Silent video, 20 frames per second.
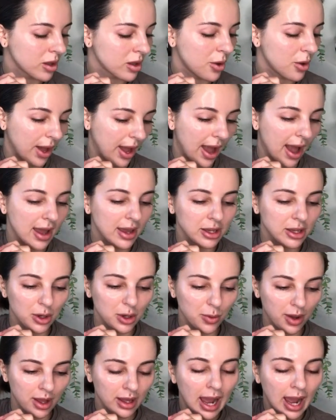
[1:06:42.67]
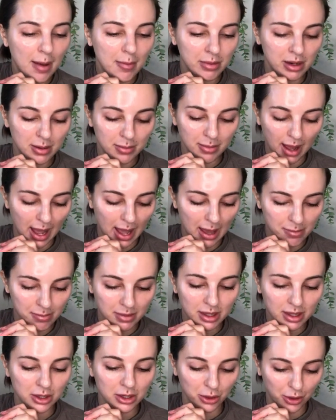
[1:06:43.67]
Okay, you know what? I'm gonna I'm
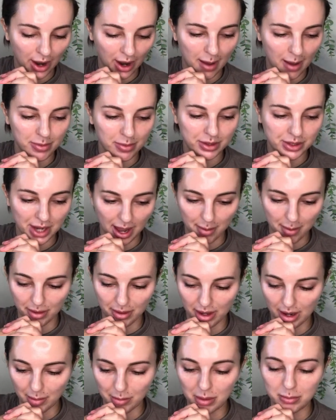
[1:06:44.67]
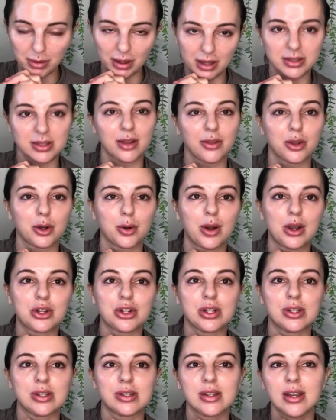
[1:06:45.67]
gonna grab the tablet and I'm gonna bust out the
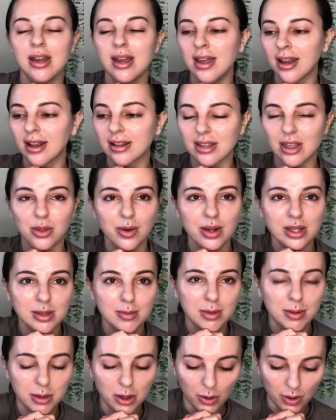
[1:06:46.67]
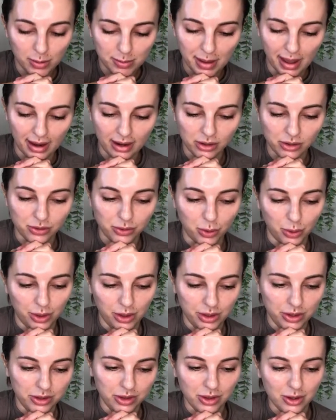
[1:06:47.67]
questions because otherwise I'm gonna be going back and
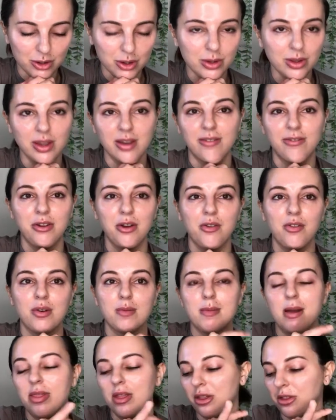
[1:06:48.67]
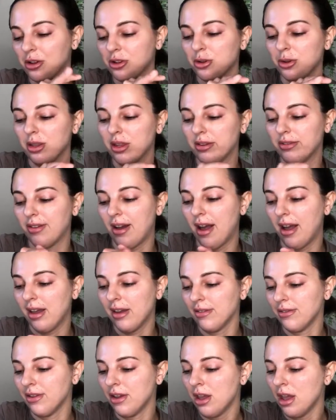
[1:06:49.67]
forth. There's only a few of them. I think there's only
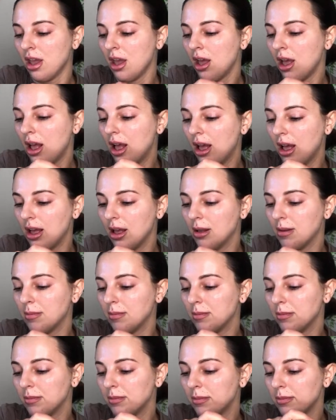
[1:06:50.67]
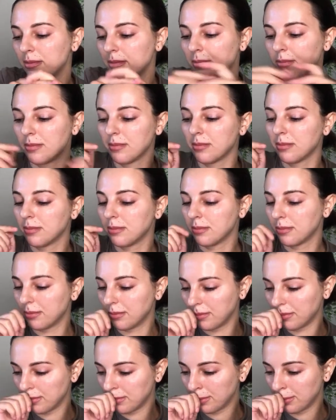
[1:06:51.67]
five. Um,
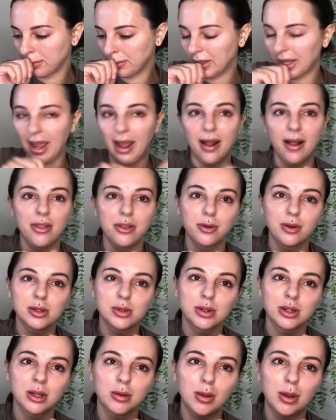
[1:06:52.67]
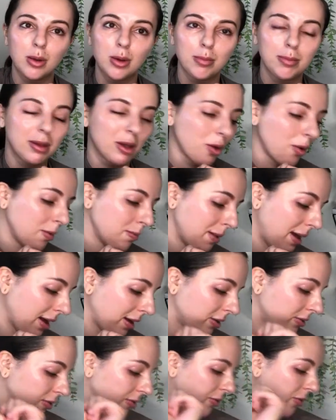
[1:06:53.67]
yeah. Otherwise we're gonna be going back
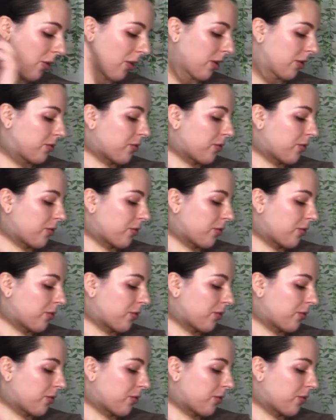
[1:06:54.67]
and forth.